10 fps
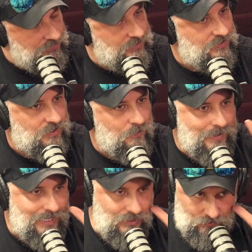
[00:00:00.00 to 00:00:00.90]
did the
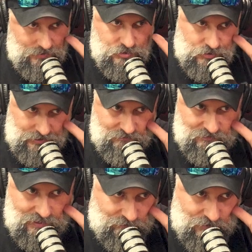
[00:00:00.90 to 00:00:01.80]

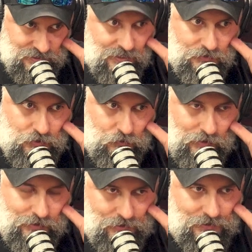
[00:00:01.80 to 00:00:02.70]
commander-in-chief ever tell you
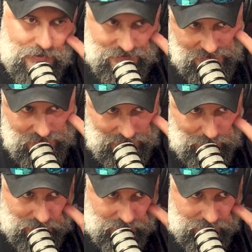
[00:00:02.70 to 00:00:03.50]
where you're going to sleep?